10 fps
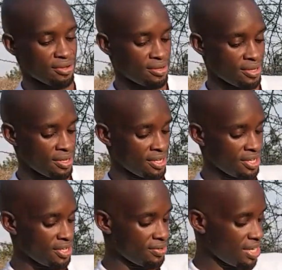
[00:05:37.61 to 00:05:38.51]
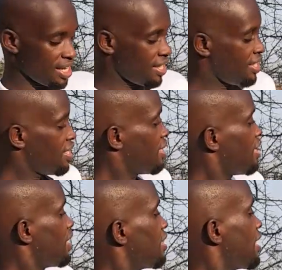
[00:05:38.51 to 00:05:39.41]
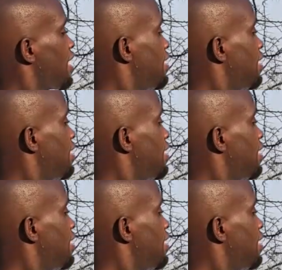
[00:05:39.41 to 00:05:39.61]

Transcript: arch, and then so that you can